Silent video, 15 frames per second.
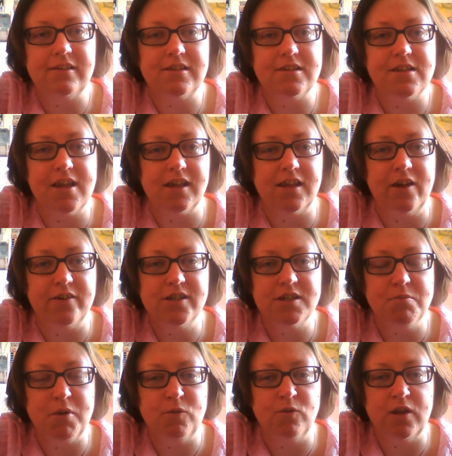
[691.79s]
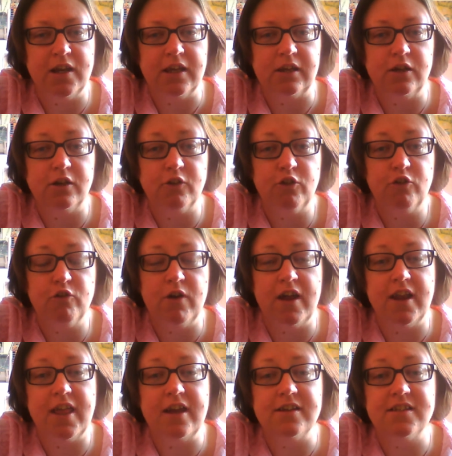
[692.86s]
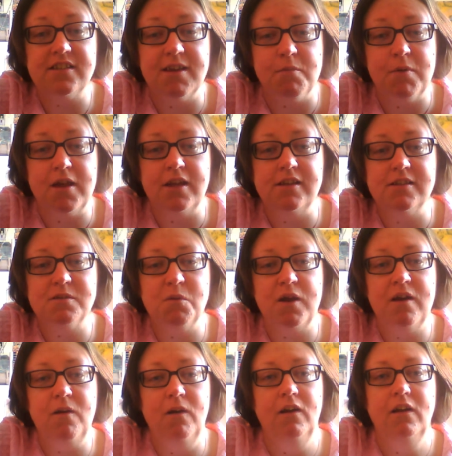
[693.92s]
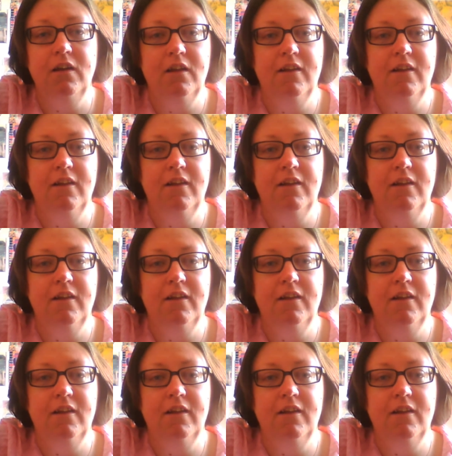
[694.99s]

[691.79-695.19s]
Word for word: it's going to be really good throughout our summer as well.